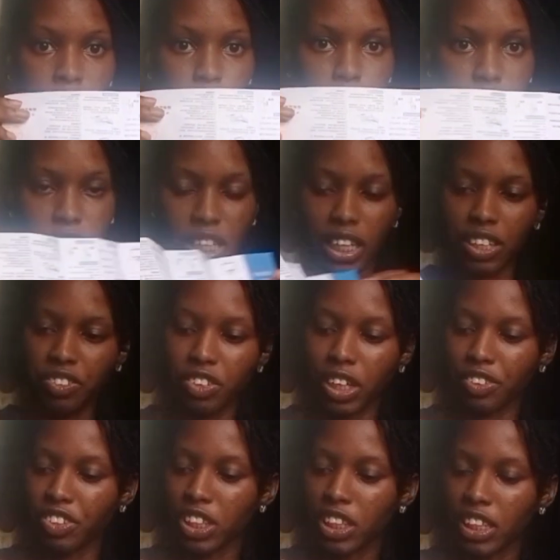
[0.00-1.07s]
because I
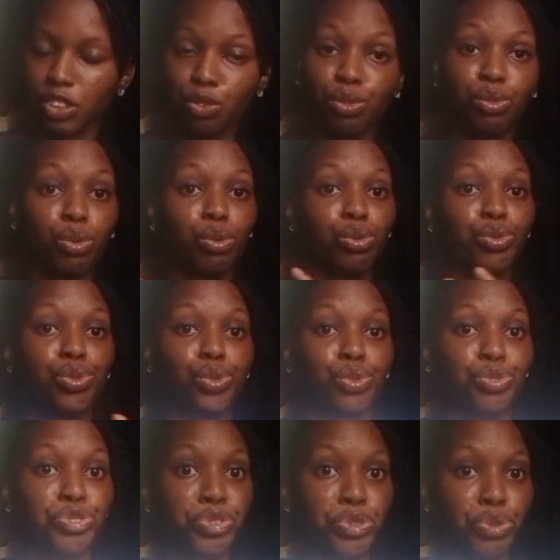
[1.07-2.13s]
really cannot go
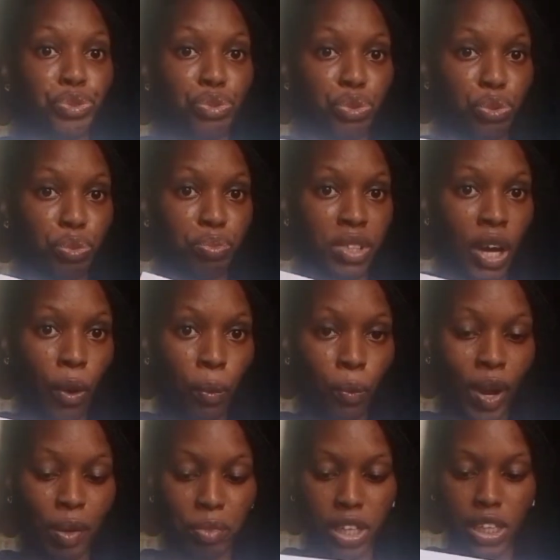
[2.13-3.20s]
through YouTube now
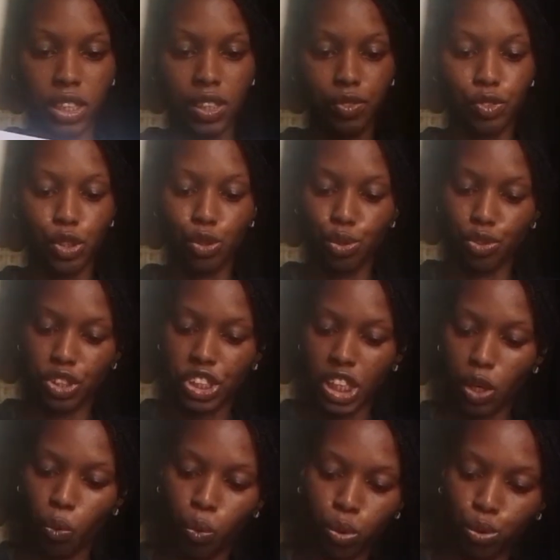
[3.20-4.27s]
while making this video to
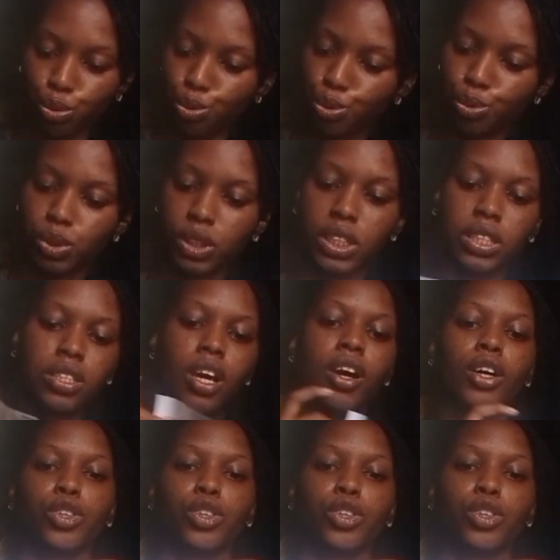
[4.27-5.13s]
check one or two things.